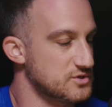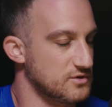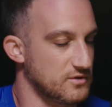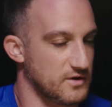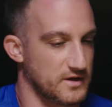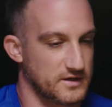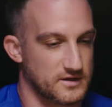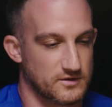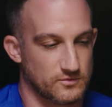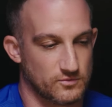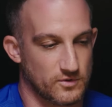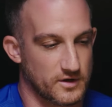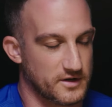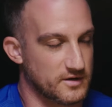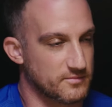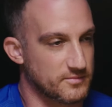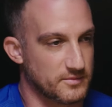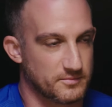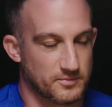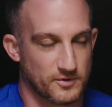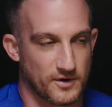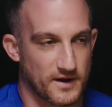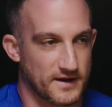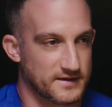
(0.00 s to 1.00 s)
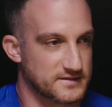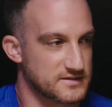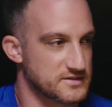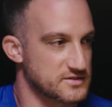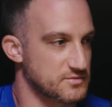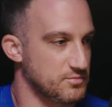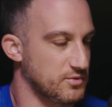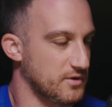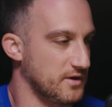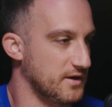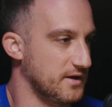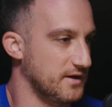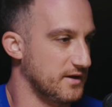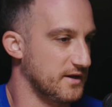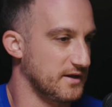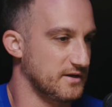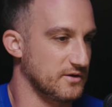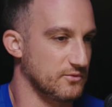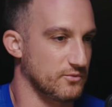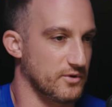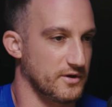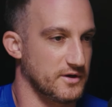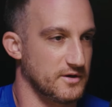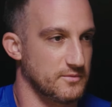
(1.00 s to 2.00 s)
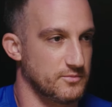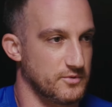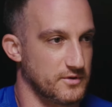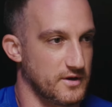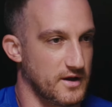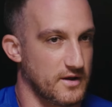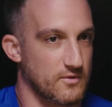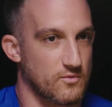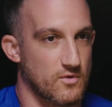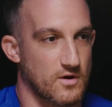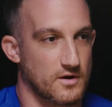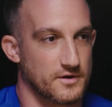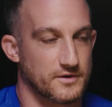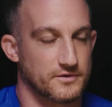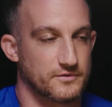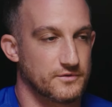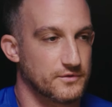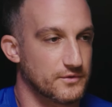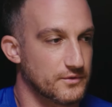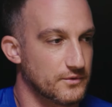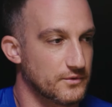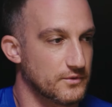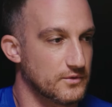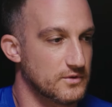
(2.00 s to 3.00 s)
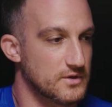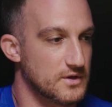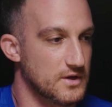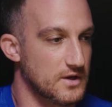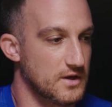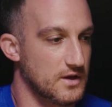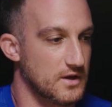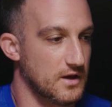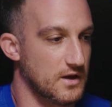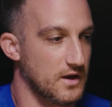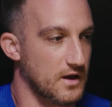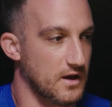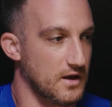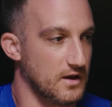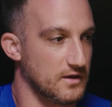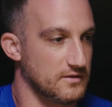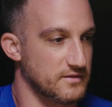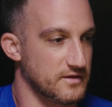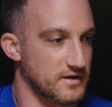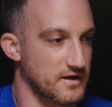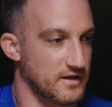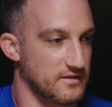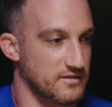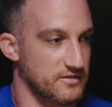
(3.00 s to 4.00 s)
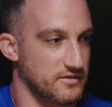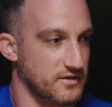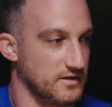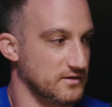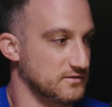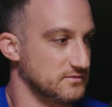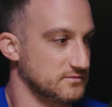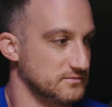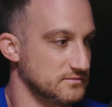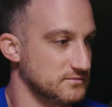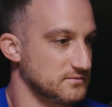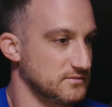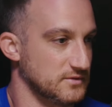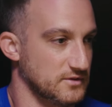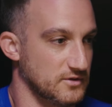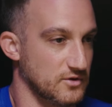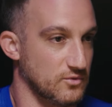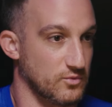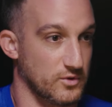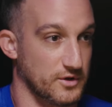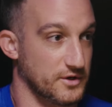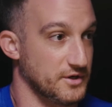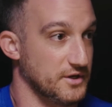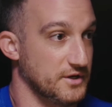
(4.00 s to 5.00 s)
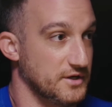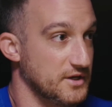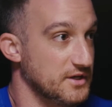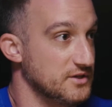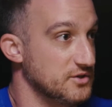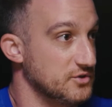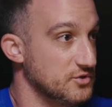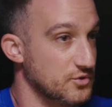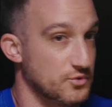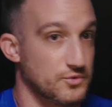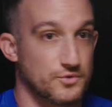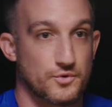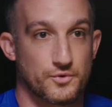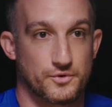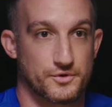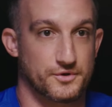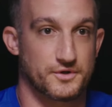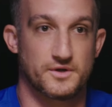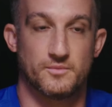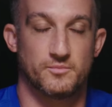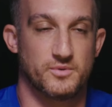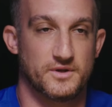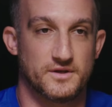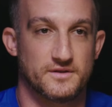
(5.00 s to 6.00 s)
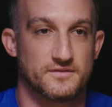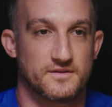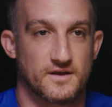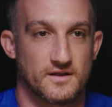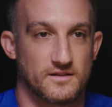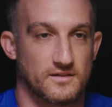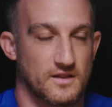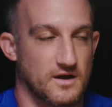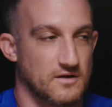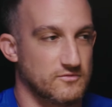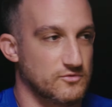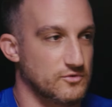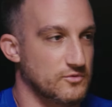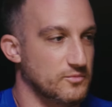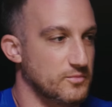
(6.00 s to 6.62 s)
You know, I could write up a practice plan. I could write up what I want to do uh, that I think you know we're going to need to do in order to compete at that level.